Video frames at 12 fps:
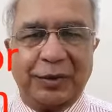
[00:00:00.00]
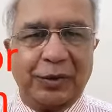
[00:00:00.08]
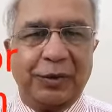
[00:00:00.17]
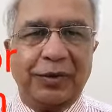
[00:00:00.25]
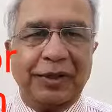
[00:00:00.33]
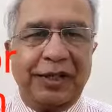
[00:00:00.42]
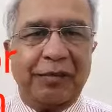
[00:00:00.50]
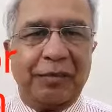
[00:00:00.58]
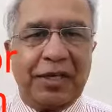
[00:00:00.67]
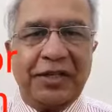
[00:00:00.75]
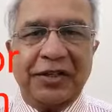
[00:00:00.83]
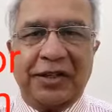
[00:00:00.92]
So
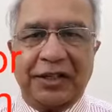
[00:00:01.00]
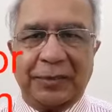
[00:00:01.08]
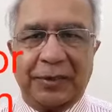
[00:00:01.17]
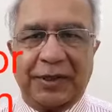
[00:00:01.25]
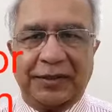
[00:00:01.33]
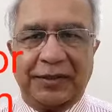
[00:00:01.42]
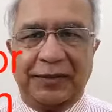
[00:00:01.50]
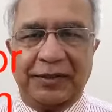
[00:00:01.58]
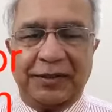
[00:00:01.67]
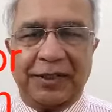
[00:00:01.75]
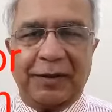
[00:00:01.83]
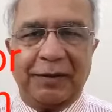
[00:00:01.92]
major aspects of
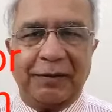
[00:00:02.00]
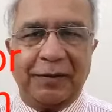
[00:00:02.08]
this novel